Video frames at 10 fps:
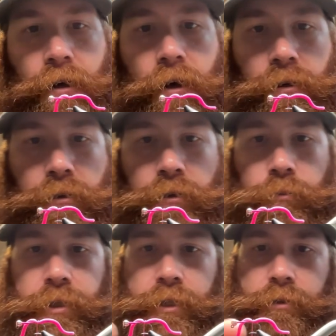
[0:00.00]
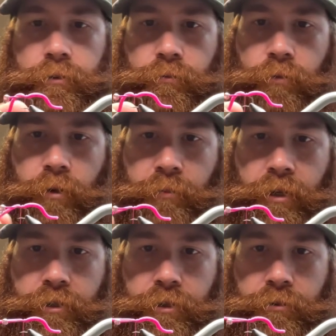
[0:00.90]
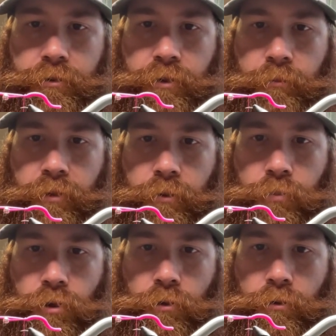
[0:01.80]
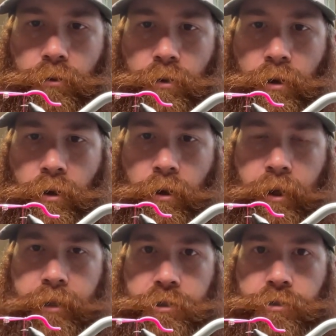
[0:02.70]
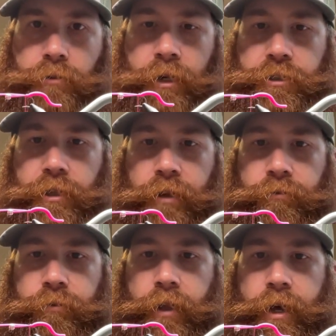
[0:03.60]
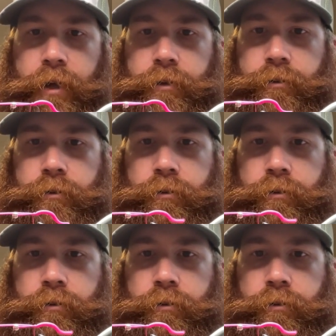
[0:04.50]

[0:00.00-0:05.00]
on a little bit, what I'm going to do is I'm going to pull and stretch that flat.